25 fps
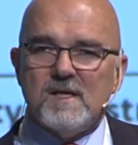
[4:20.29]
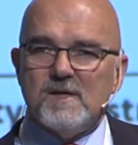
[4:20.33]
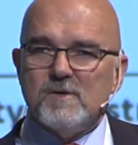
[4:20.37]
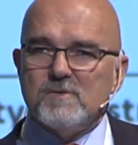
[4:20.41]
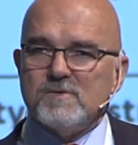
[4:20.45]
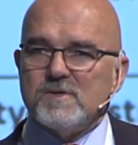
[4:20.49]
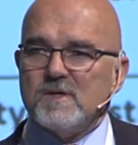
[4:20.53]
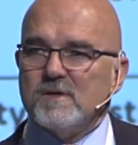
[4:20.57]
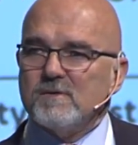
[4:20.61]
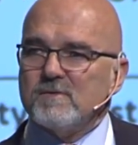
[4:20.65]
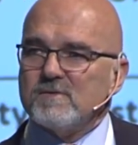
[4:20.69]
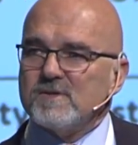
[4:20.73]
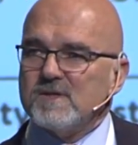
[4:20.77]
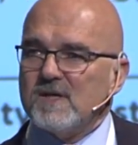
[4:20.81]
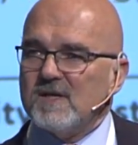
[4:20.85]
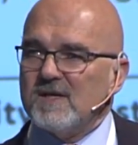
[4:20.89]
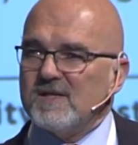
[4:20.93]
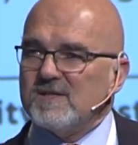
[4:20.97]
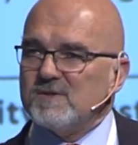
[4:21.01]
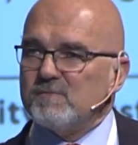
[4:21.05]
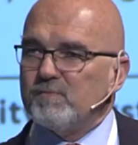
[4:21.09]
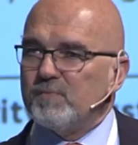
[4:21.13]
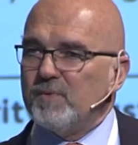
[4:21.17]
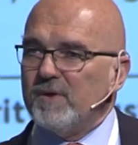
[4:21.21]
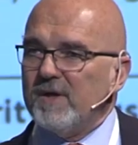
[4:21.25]
usually to say,
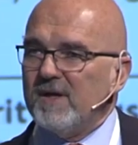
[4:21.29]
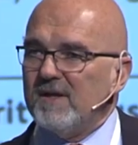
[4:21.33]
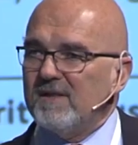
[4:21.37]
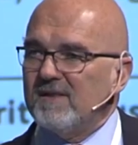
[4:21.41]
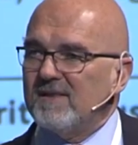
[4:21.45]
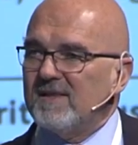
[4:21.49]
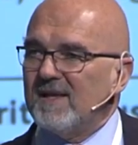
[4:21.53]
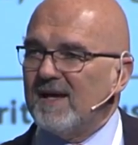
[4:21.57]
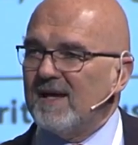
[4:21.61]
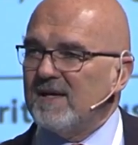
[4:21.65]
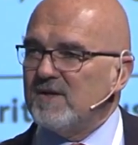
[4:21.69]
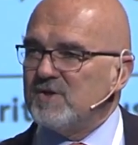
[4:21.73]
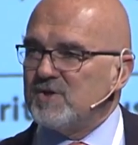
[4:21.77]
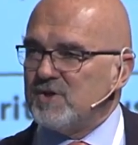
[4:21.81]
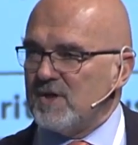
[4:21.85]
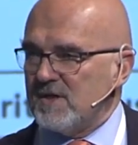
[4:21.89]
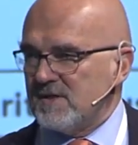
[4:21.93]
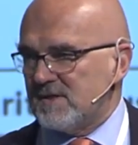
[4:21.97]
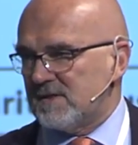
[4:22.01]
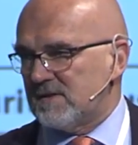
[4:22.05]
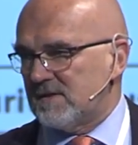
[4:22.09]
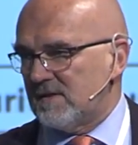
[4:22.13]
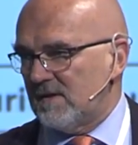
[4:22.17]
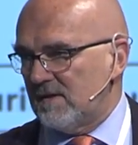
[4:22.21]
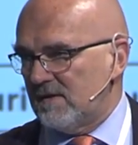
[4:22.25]
is
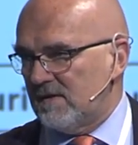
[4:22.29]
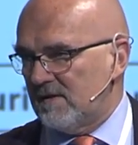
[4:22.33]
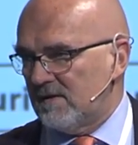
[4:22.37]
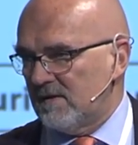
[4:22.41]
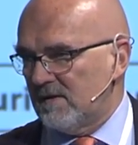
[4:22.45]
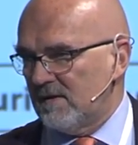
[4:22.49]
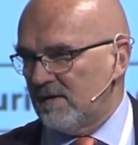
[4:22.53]
pre-digested.